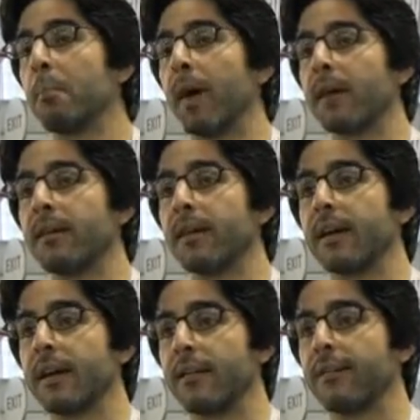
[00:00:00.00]
but
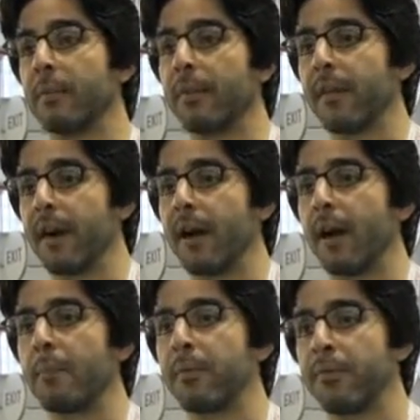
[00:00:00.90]
it is something that
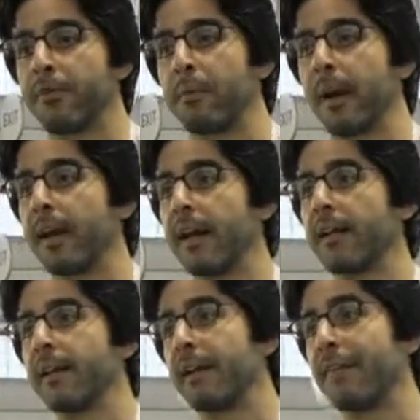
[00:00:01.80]
I participate
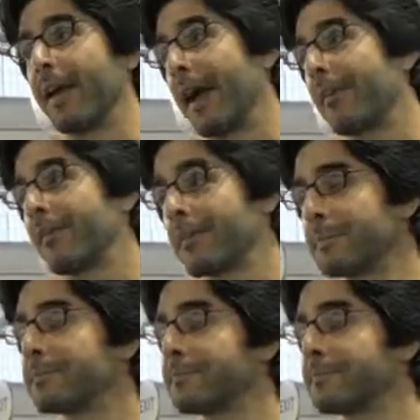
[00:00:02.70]
in if they ask.